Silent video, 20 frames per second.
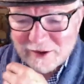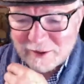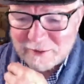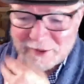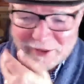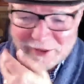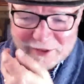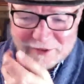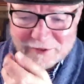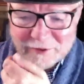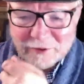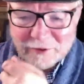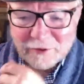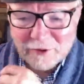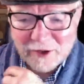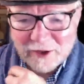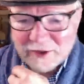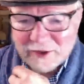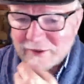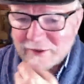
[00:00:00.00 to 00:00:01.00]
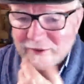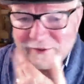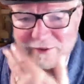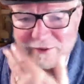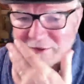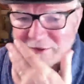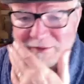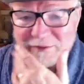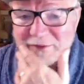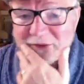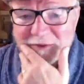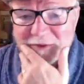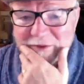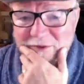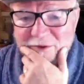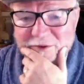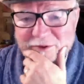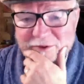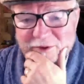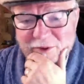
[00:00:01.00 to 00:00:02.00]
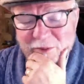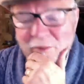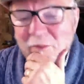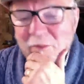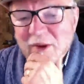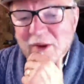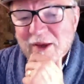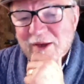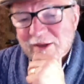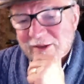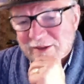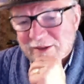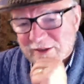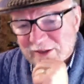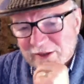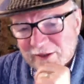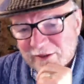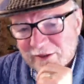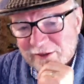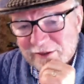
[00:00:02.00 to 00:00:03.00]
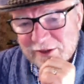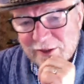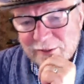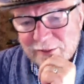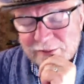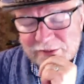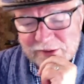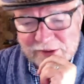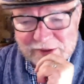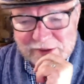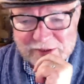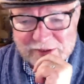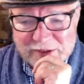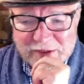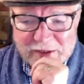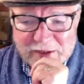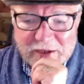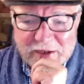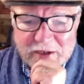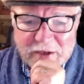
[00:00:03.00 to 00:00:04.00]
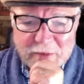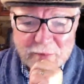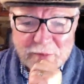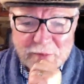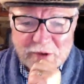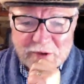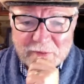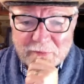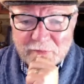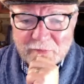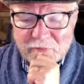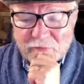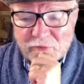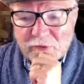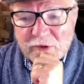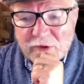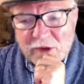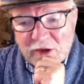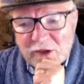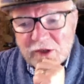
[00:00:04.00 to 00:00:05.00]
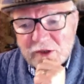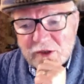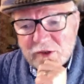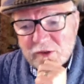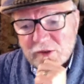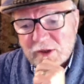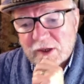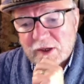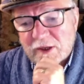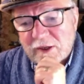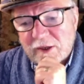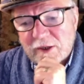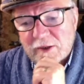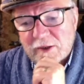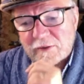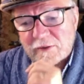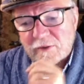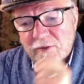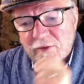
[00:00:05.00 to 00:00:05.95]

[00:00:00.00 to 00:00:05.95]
I mean, it's great. It's it's just an amazing substance. But for this, I think